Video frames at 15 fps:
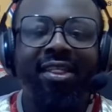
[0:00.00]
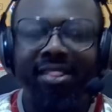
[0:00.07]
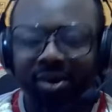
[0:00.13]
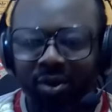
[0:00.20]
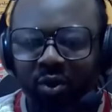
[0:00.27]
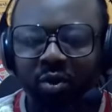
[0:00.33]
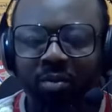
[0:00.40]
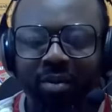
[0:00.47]
the
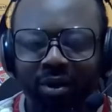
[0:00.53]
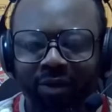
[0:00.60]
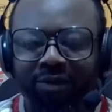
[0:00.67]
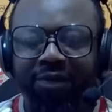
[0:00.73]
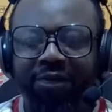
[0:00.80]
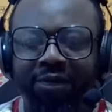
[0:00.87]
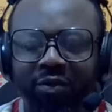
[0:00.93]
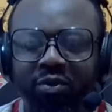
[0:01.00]
home
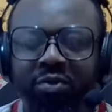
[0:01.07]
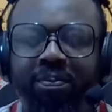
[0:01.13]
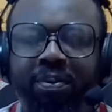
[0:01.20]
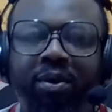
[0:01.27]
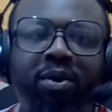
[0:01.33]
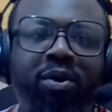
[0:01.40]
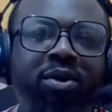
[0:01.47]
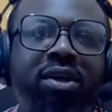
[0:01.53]
of
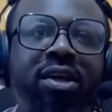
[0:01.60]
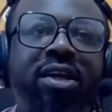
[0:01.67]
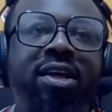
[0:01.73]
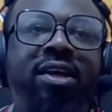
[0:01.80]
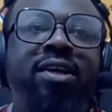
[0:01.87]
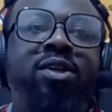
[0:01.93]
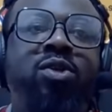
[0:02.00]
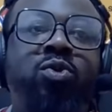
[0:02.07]
football.
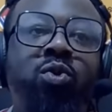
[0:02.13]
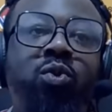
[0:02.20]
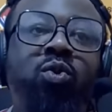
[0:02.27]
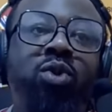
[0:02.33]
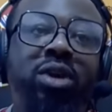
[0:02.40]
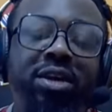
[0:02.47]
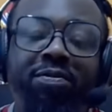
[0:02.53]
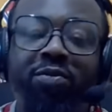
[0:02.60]

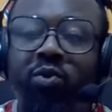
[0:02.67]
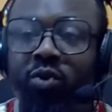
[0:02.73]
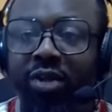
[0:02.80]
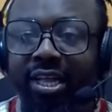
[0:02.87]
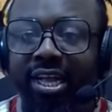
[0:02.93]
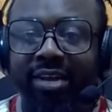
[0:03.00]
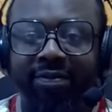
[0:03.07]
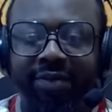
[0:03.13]
So if
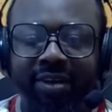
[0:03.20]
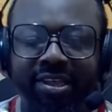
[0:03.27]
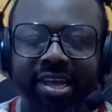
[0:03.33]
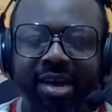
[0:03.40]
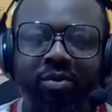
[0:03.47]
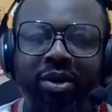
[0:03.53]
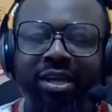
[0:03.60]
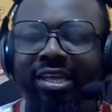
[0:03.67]
today is the first
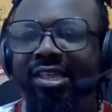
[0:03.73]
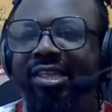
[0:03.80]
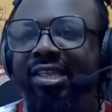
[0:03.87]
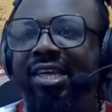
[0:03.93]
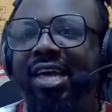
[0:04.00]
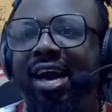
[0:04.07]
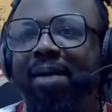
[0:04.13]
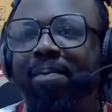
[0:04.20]
time we
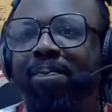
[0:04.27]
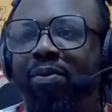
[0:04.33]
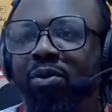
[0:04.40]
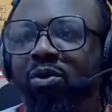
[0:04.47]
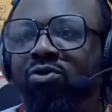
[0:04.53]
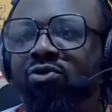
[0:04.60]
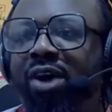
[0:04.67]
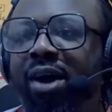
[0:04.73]
see our
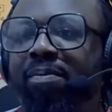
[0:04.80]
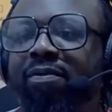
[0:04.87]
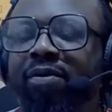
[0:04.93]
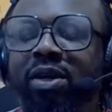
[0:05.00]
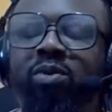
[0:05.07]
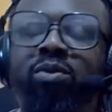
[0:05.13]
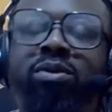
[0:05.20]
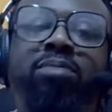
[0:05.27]
program
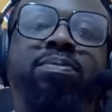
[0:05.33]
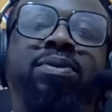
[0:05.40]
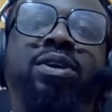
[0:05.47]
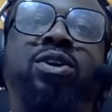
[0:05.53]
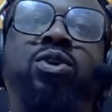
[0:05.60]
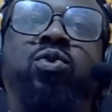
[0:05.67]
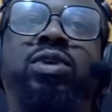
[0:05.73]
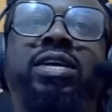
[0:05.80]
for you, we
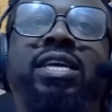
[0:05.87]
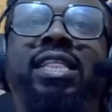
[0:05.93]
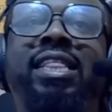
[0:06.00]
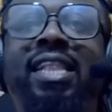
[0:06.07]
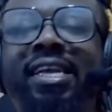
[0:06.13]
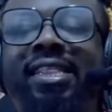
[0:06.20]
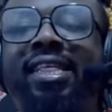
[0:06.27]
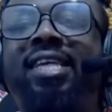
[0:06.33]
bring you the
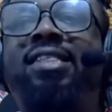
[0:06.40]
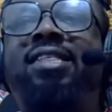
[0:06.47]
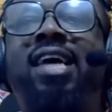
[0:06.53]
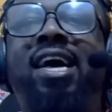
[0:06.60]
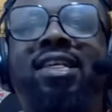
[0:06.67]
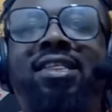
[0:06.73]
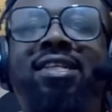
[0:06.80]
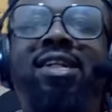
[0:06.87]
latest
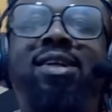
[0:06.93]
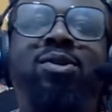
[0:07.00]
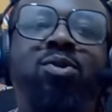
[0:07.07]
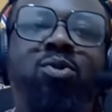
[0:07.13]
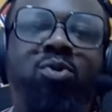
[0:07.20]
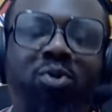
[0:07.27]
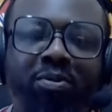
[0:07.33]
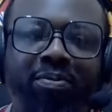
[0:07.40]
Arsenal
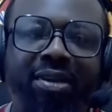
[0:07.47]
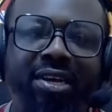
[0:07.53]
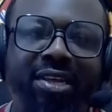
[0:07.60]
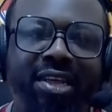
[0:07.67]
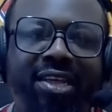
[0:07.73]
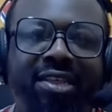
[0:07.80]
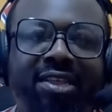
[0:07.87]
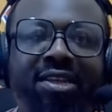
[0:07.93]
news
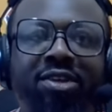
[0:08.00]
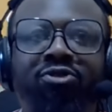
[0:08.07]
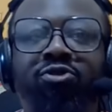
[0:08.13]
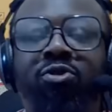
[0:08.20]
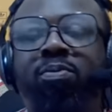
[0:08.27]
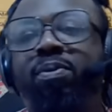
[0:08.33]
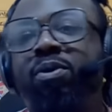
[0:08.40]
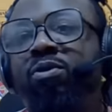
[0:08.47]
updates as they
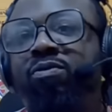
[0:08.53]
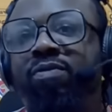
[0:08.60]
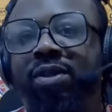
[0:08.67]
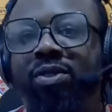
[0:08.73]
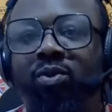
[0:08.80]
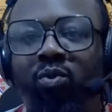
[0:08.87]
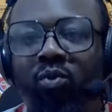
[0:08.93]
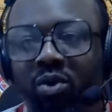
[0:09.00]
drop all
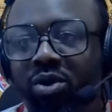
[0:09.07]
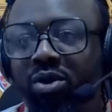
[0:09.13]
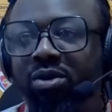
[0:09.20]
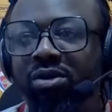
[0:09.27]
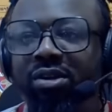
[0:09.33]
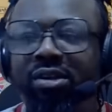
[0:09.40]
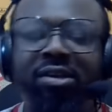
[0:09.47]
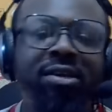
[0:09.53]
over the
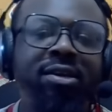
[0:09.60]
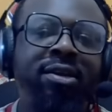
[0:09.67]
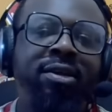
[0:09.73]
world.